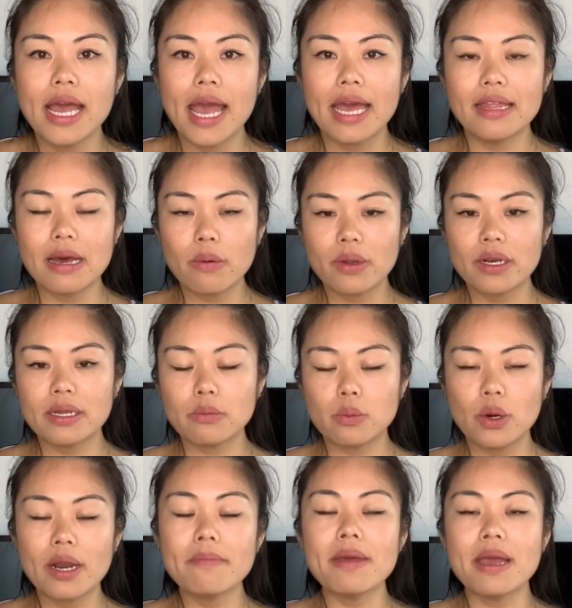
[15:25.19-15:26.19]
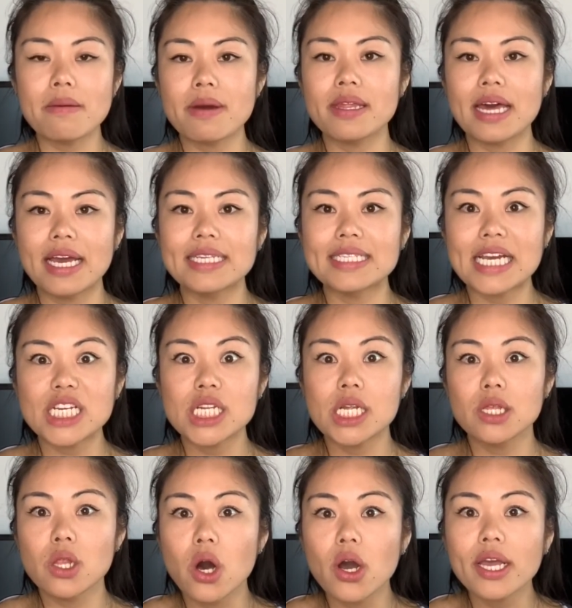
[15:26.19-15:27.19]
And what I mean by that is actually
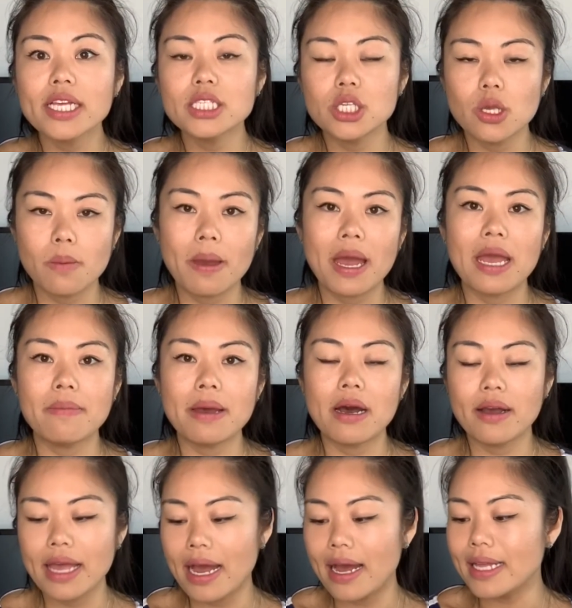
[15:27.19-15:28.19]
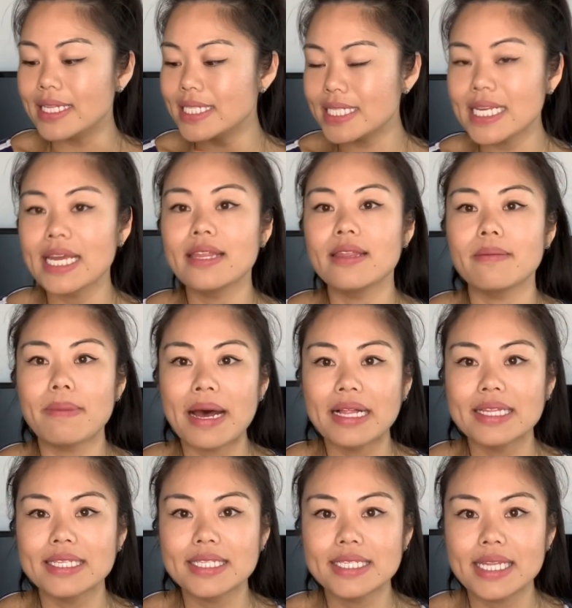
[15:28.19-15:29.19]
log into your PayPal account and see the
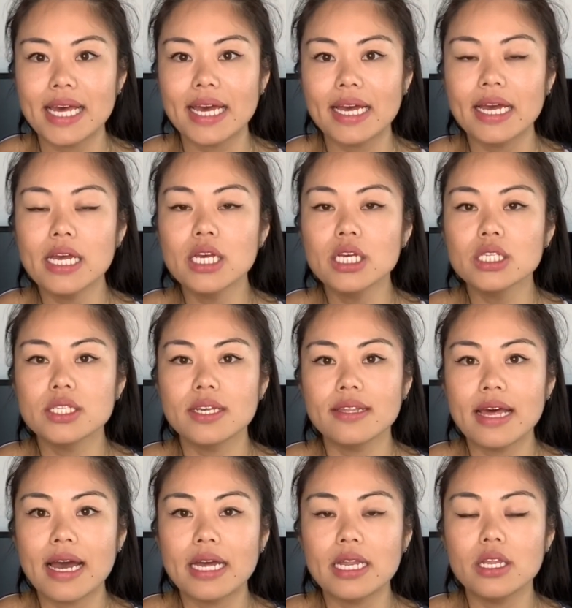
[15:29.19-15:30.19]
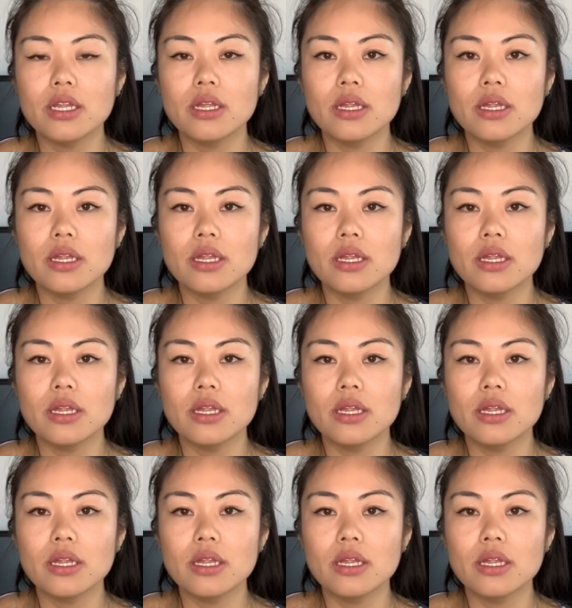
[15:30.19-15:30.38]
balance there so that